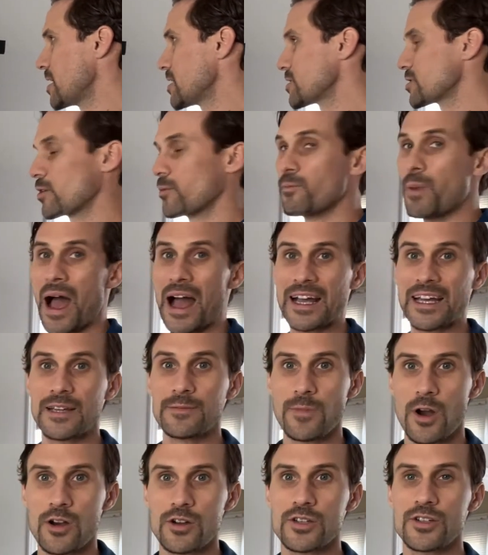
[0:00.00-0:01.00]
So back in
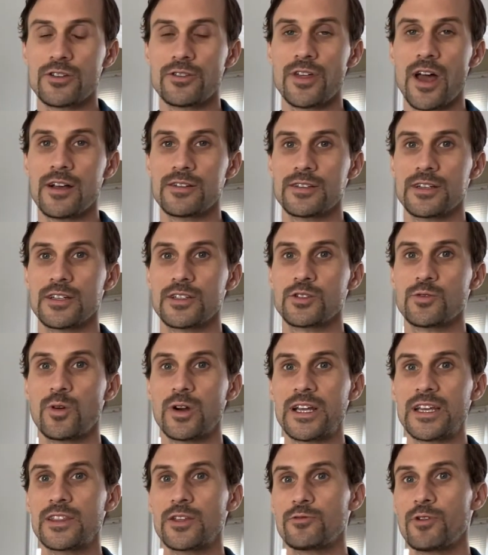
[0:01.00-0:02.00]
March
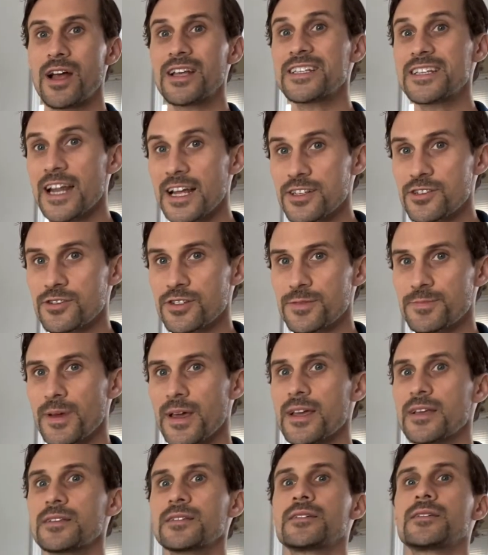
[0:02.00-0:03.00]
2020, in the residential
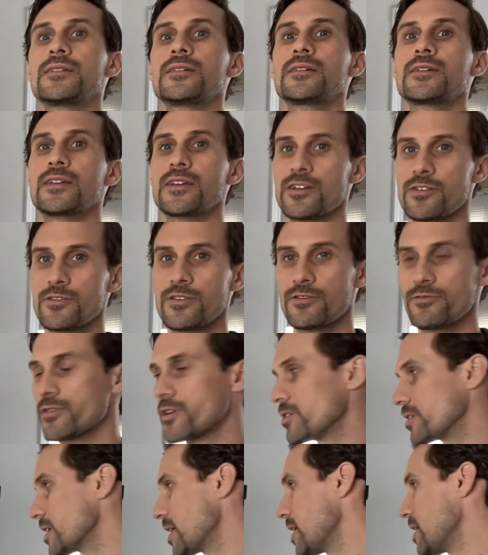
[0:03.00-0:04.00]
space here in
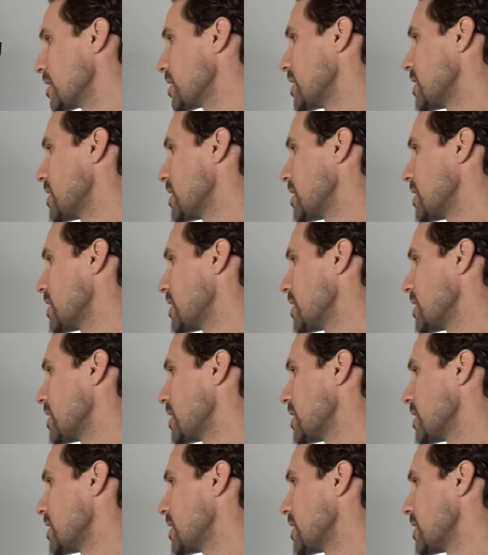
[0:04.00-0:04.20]
Orillia,